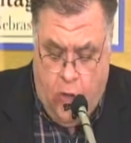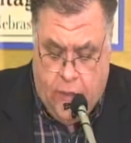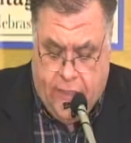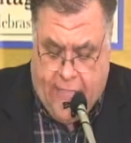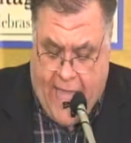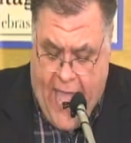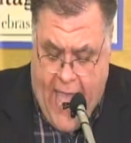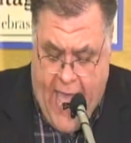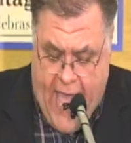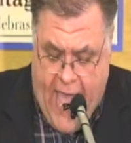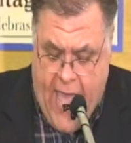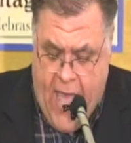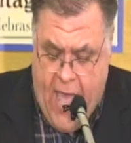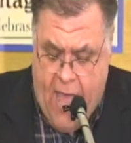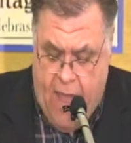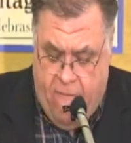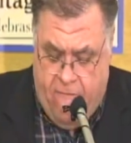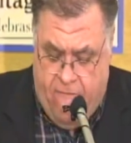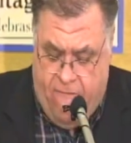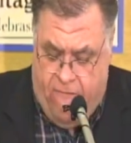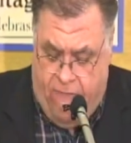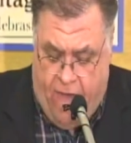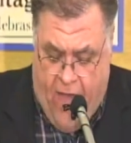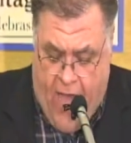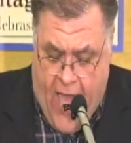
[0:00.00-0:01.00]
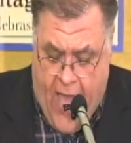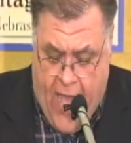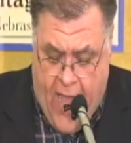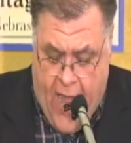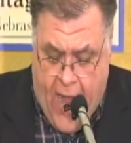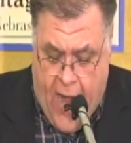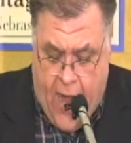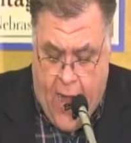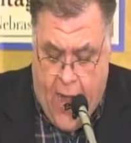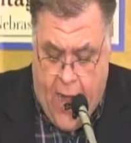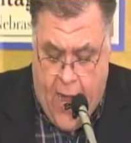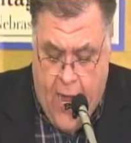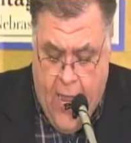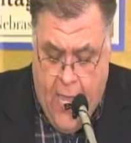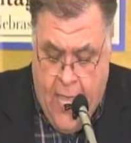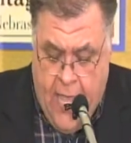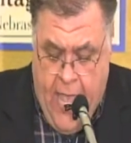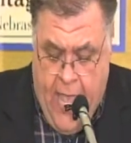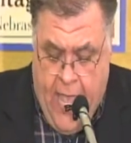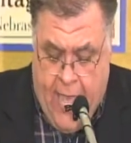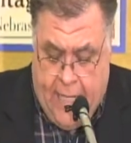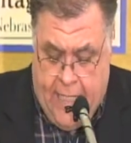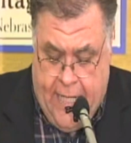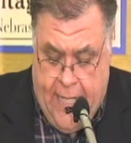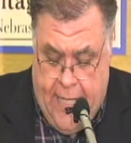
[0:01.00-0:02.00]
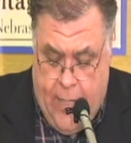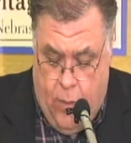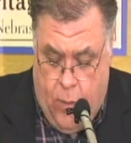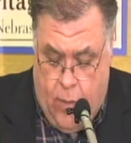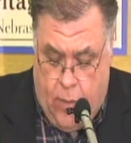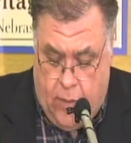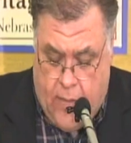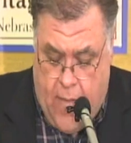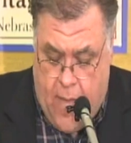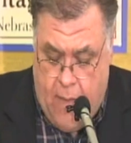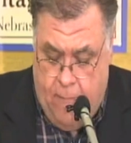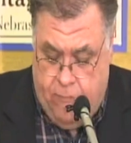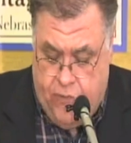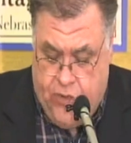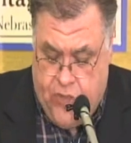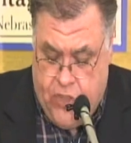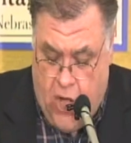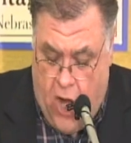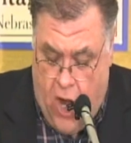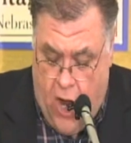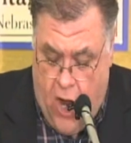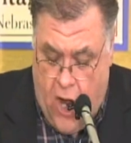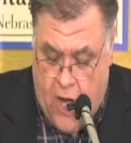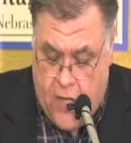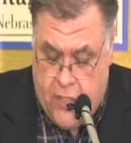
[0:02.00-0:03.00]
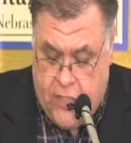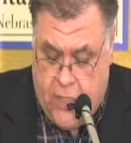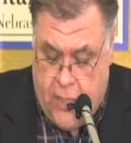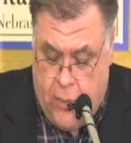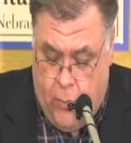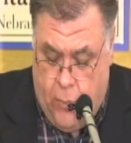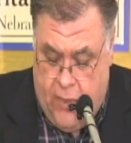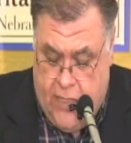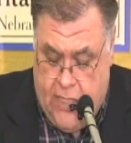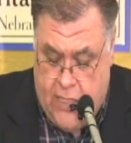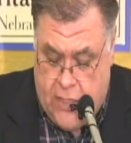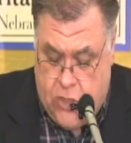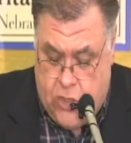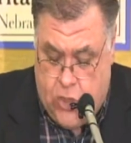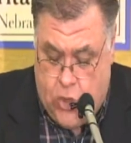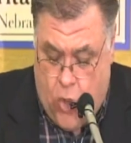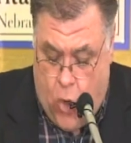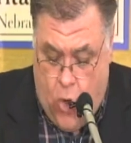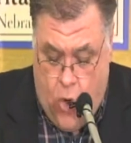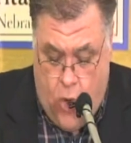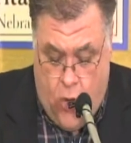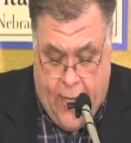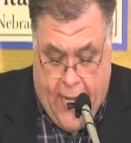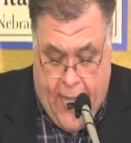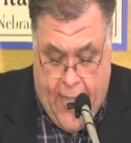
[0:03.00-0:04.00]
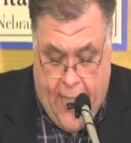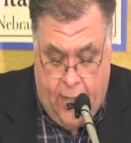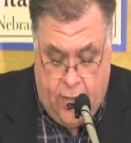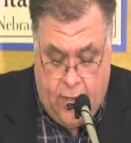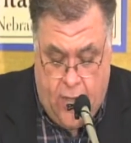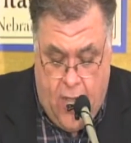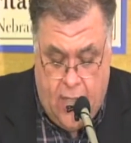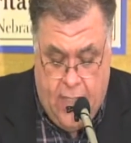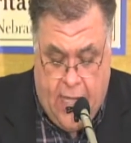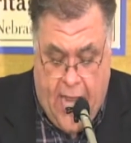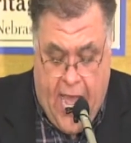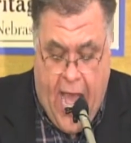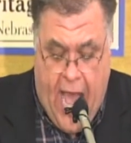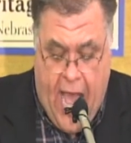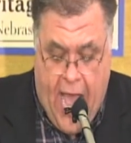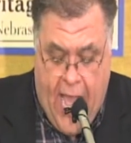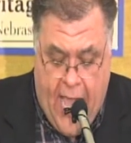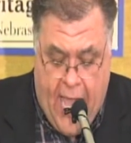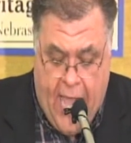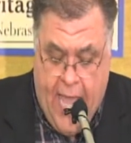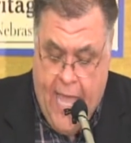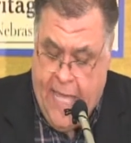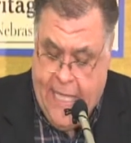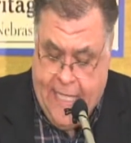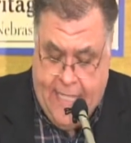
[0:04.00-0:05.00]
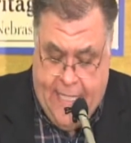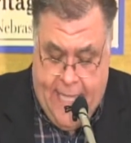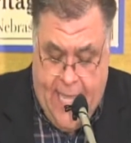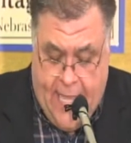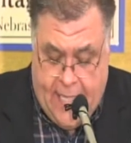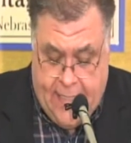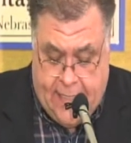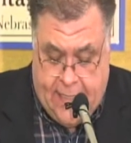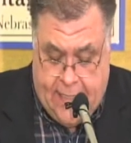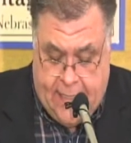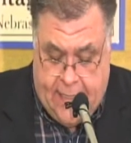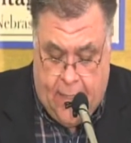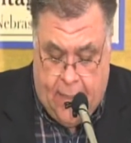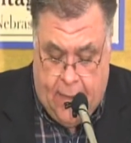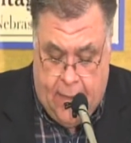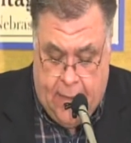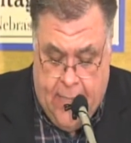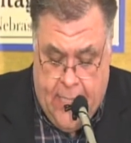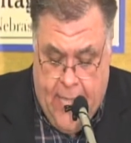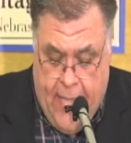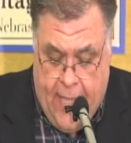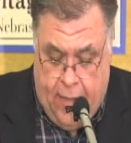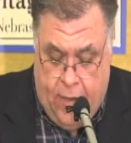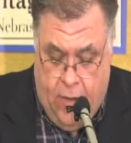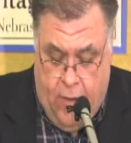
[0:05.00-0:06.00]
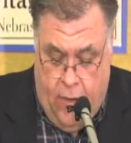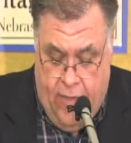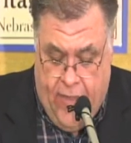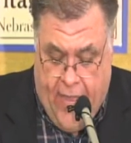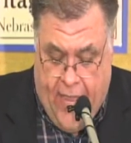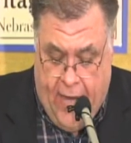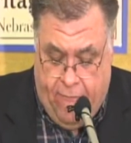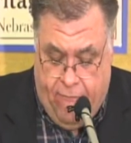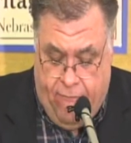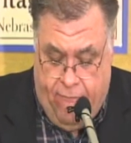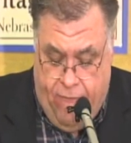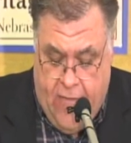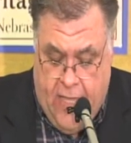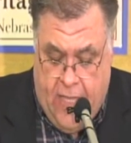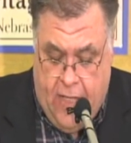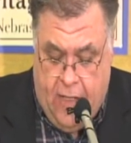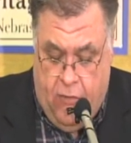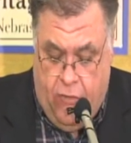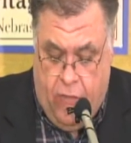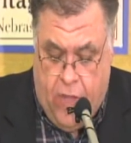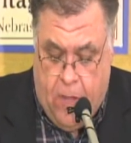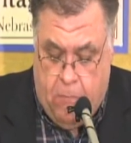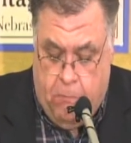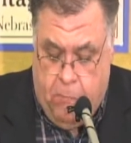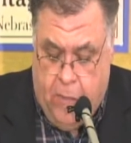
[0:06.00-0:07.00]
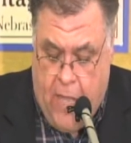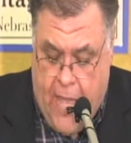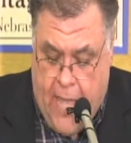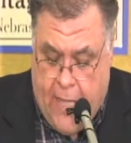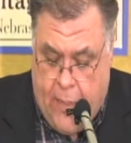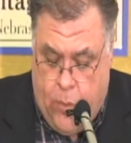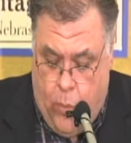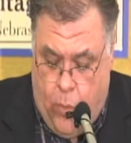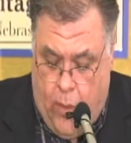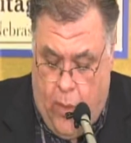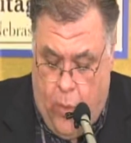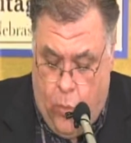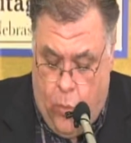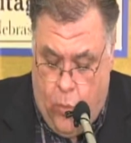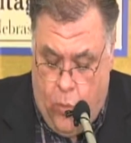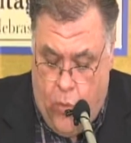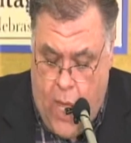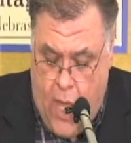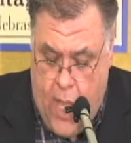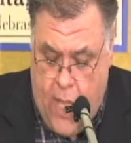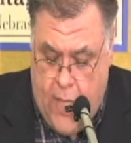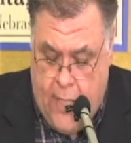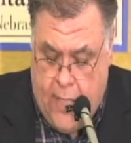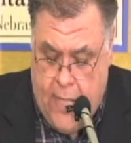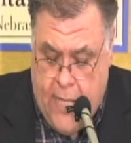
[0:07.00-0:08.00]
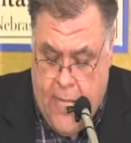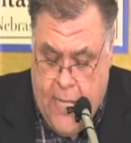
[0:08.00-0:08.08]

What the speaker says: call down fire, and he will come charging with his sword held on high. Yes, sir. And on that field the blood will run,